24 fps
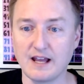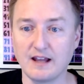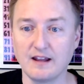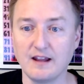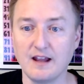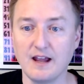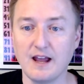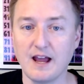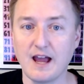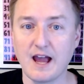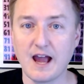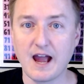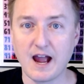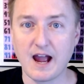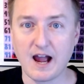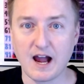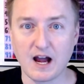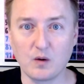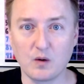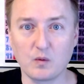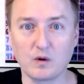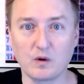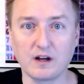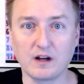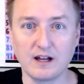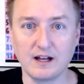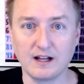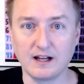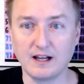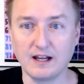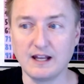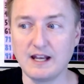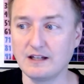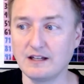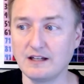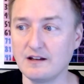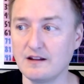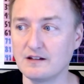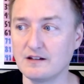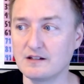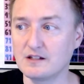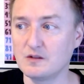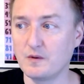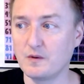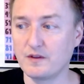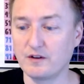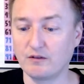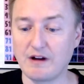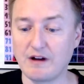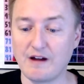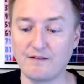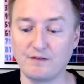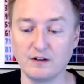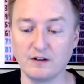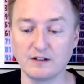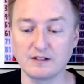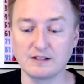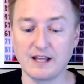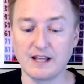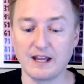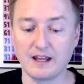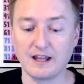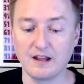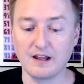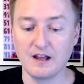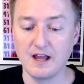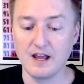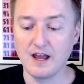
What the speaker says: how we're kind of connecting this to what the graph looks like.